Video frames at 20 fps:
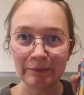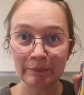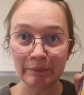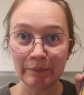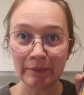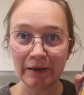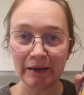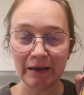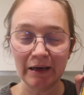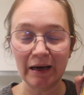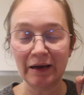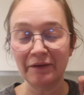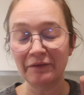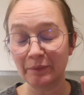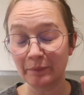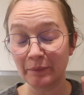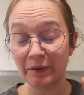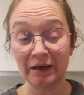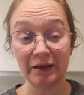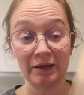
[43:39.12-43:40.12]
ma
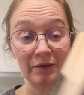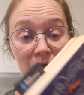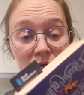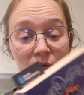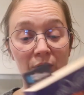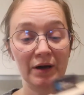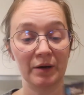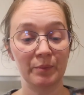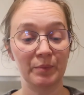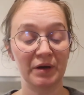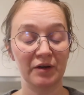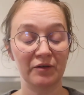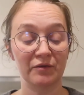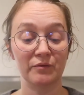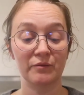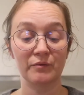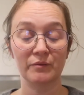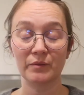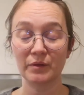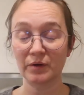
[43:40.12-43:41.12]
have made quite a big a
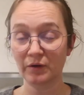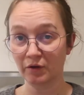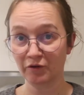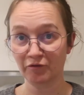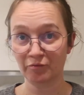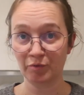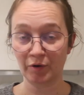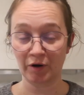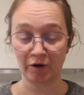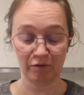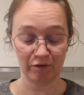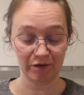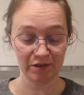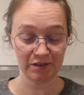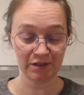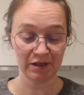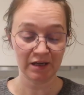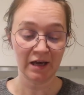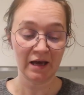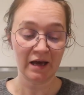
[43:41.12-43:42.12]
lot of
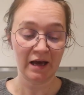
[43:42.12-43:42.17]
progress.